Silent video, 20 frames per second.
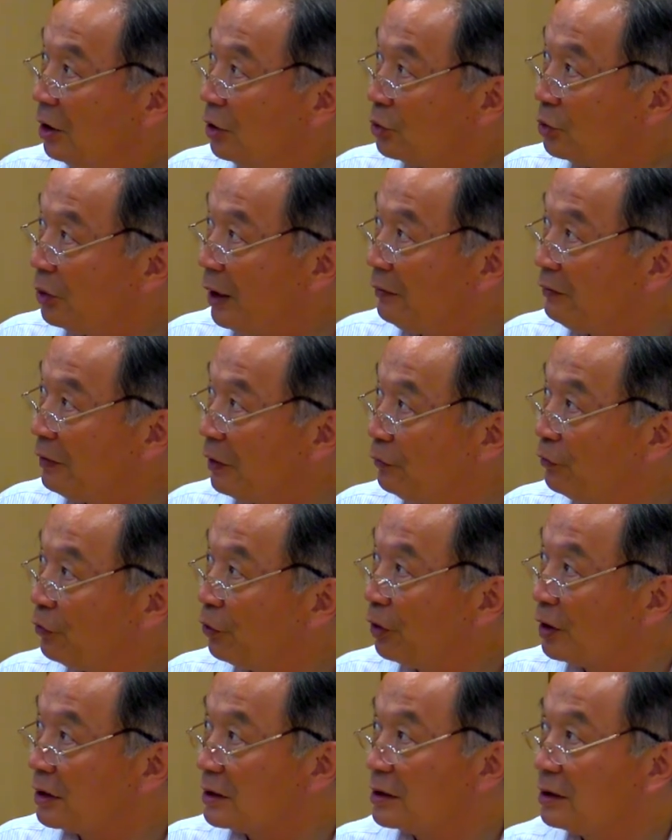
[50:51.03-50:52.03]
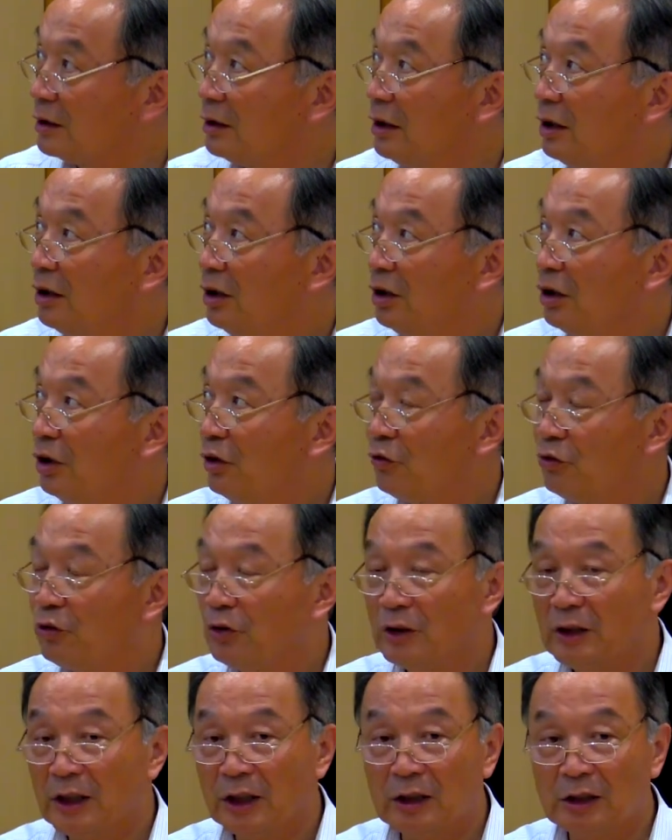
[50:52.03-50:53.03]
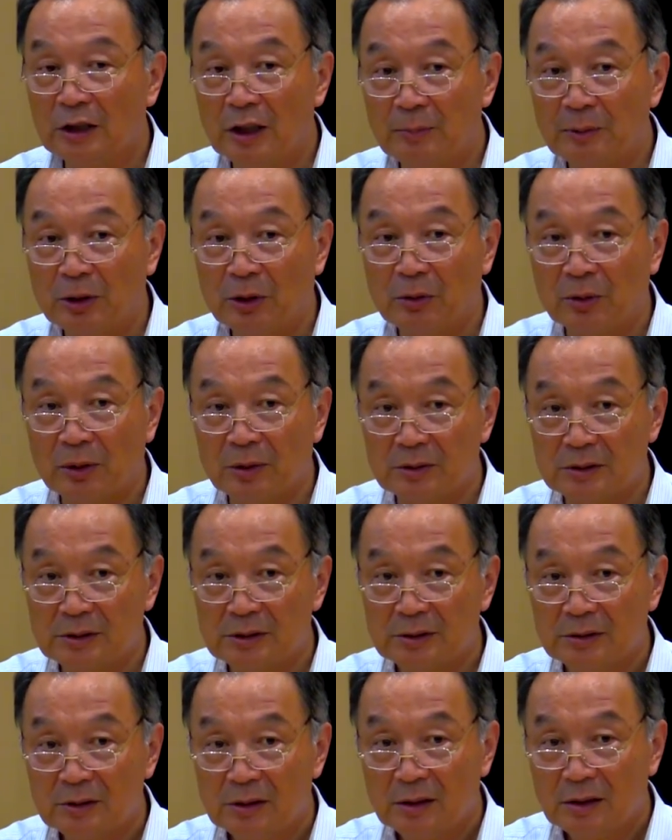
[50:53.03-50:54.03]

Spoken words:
driving force for the economic growth.